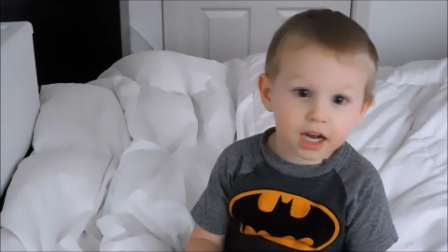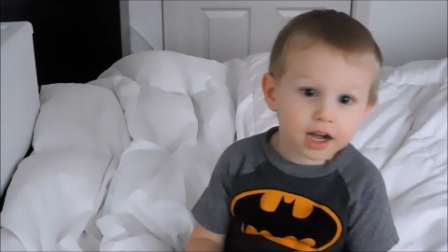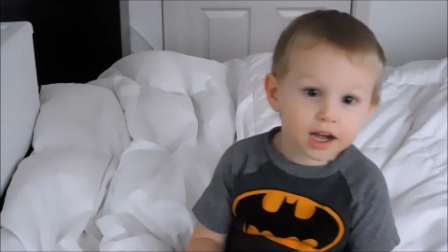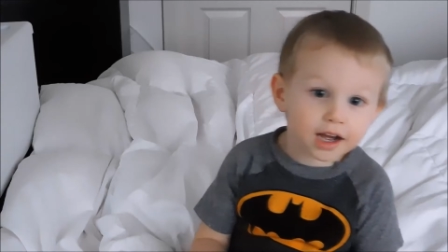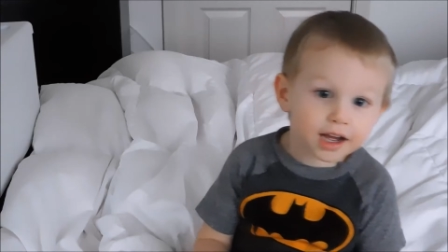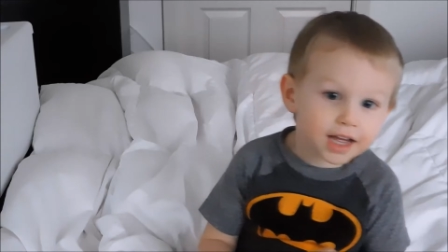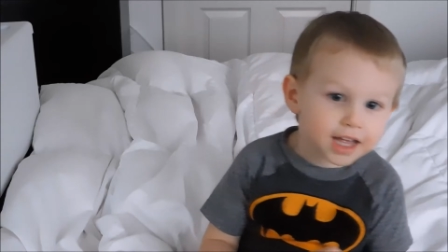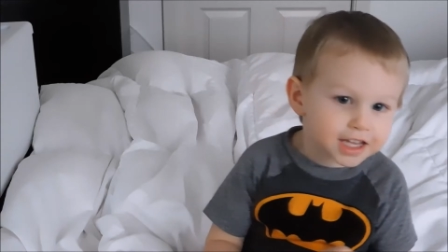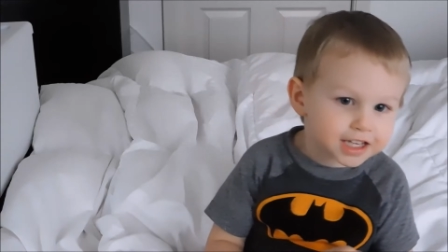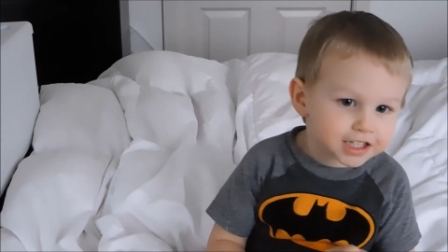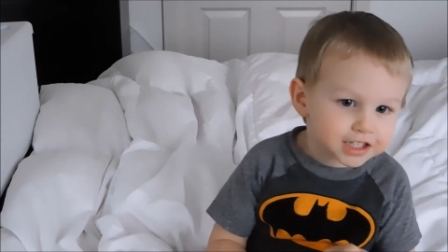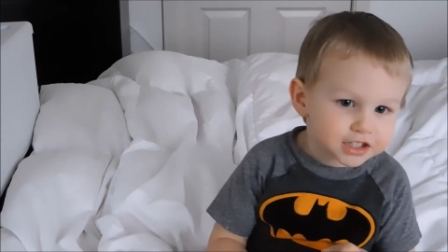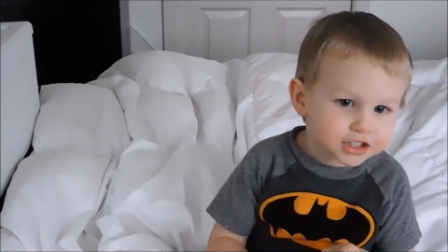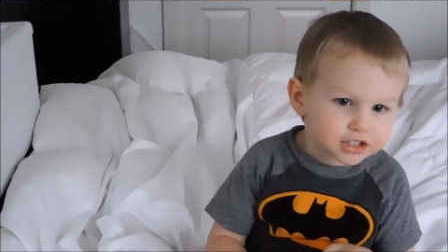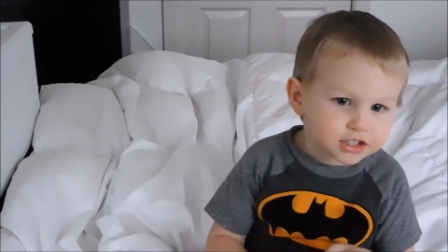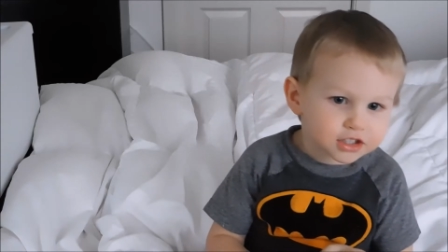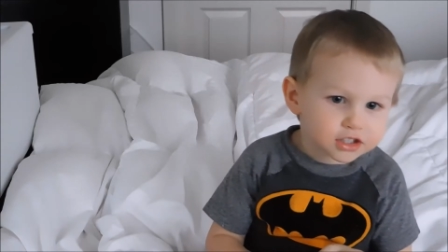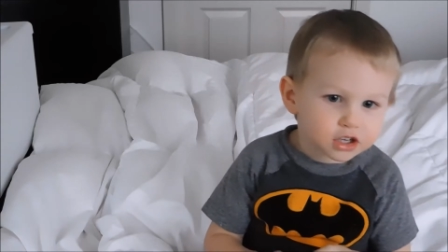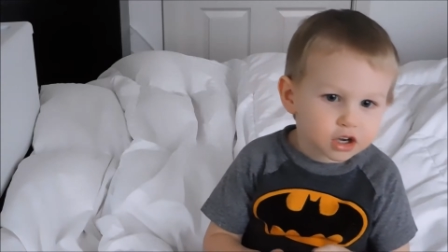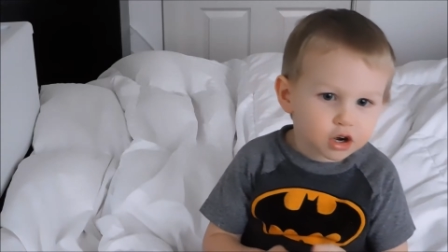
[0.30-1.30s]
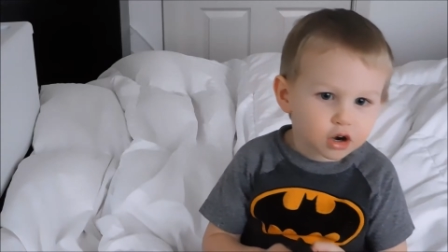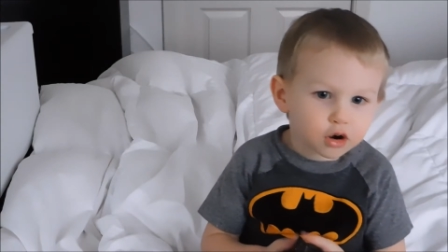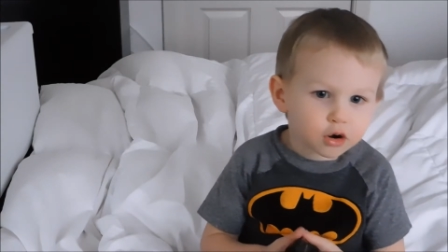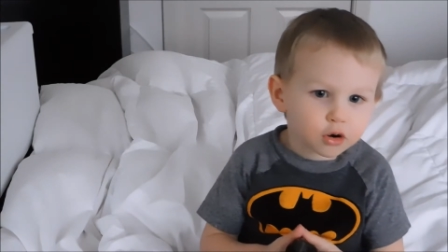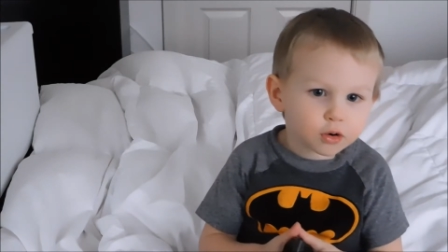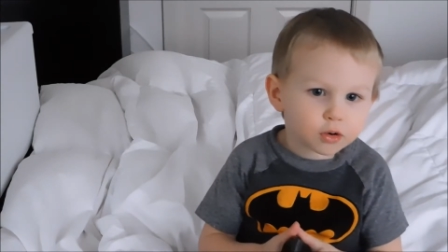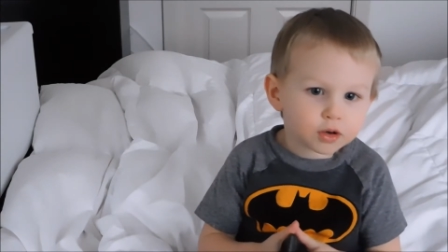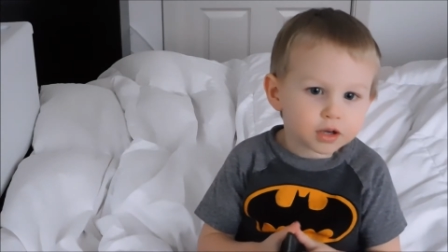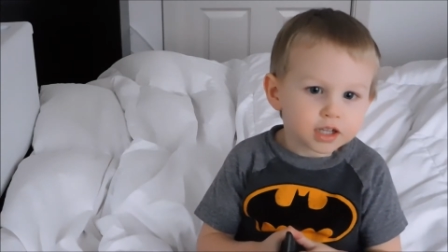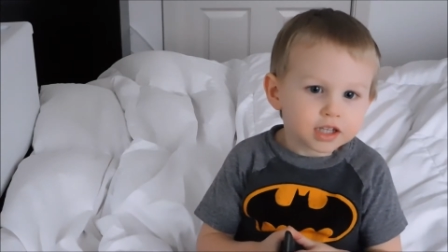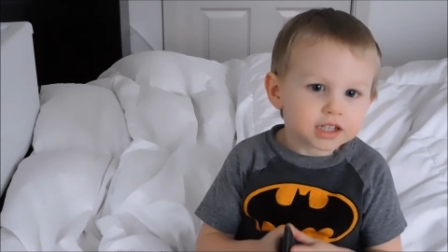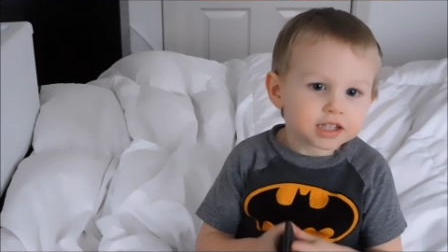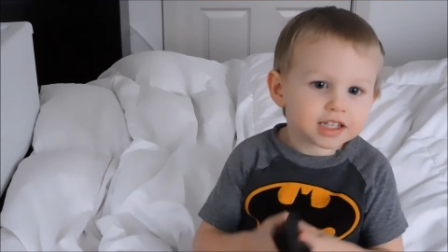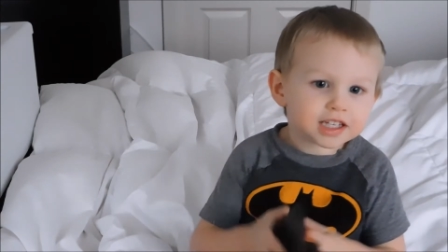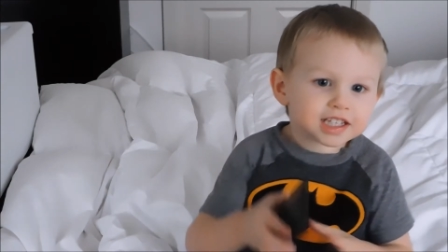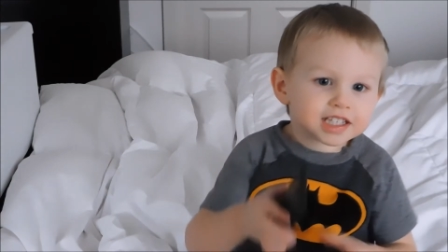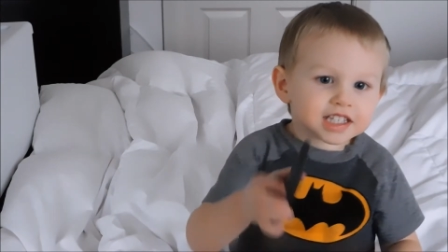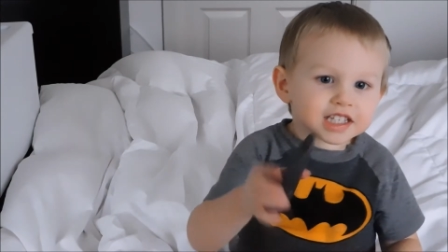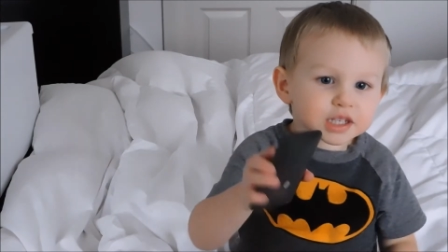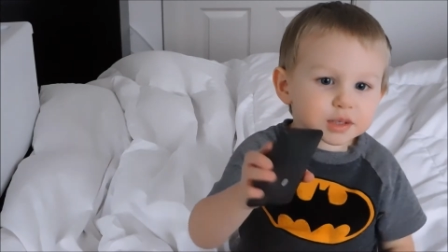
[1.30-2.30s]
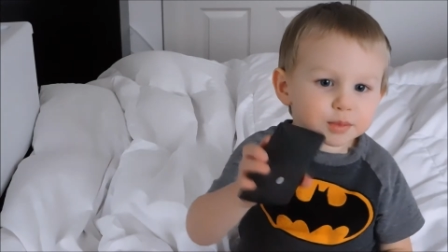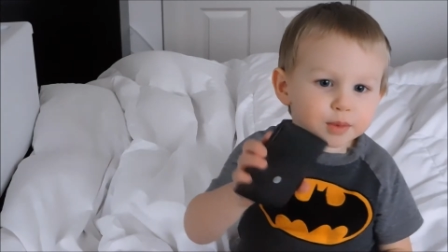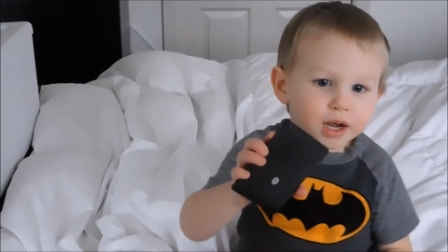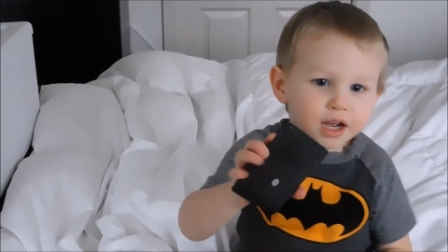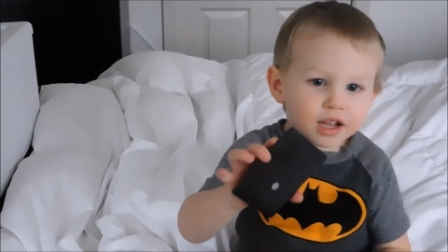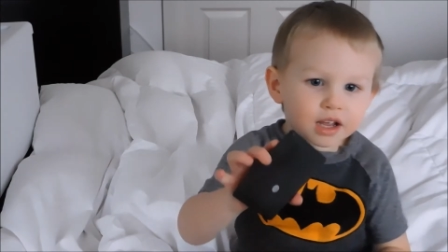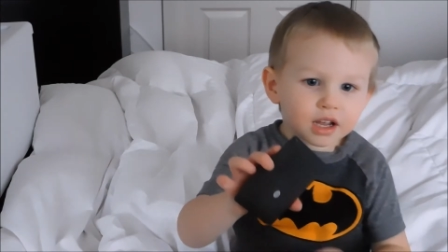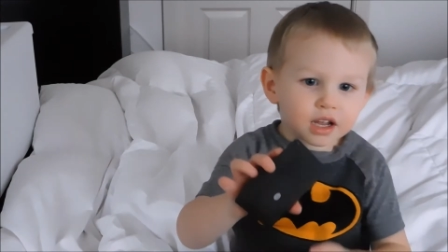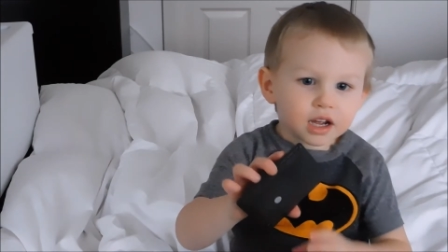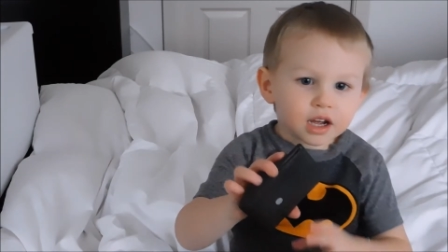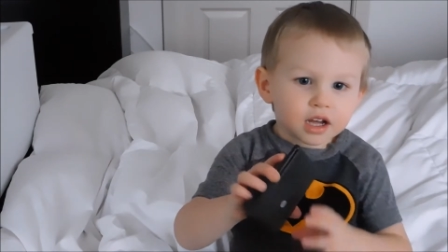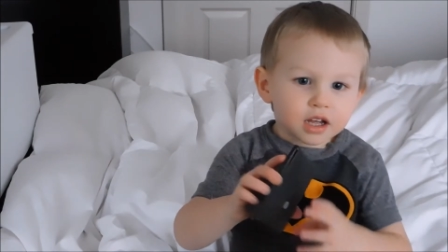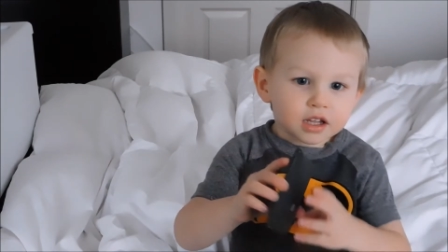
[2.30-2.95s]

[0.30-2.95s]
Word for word: Hi guys, so this is my